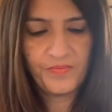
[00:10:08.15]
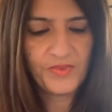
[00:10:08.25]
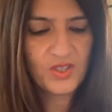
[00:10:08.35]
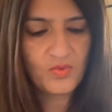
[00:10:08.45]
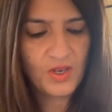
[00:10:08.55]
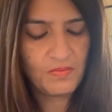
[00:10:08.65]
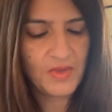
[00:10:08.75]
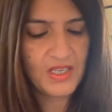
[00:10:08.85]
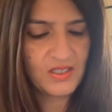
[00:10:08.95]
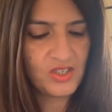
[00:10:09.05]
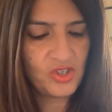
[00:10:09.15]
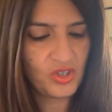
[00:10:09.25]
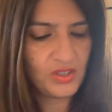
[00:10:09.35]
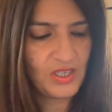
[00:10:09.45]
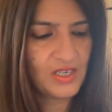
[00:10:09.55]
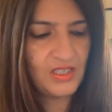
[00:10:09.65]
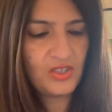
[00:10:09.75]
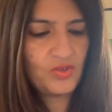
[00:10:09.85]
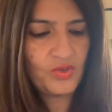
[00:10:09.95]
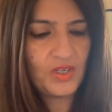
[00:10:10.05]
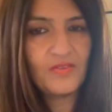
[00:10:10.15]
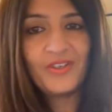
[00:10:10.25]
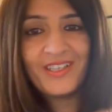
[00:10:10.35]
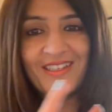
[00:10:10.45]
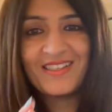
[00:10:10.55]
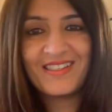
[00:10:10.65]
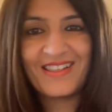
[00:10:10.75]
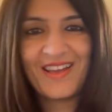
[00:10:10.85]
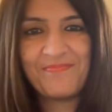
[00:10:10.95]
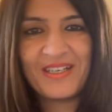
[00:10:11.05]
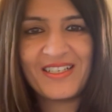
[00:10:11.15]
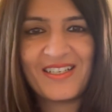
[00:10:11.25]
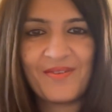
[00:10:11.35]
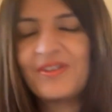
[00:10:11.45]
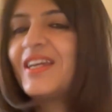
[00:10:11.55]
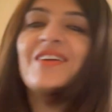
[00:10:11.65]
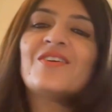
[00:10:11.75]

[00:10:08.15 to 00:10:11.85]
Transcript: There's one message here that I need to give. Look at this. I picked it up.